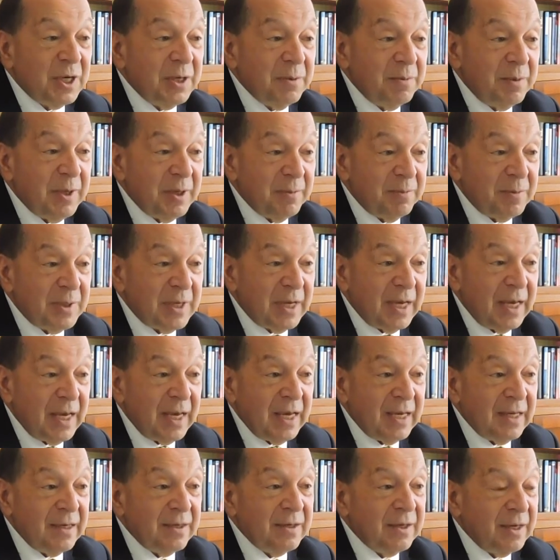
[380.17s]
can be
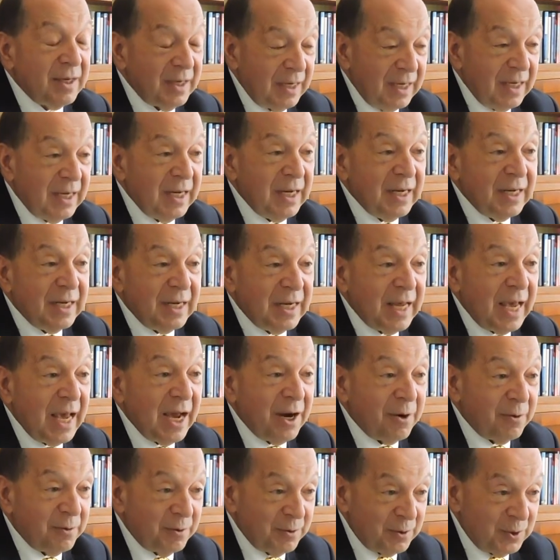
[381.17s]
obtained in an
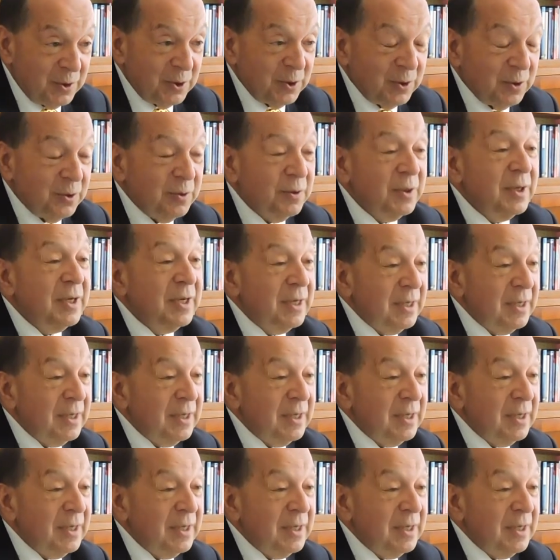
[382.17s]
hour or two.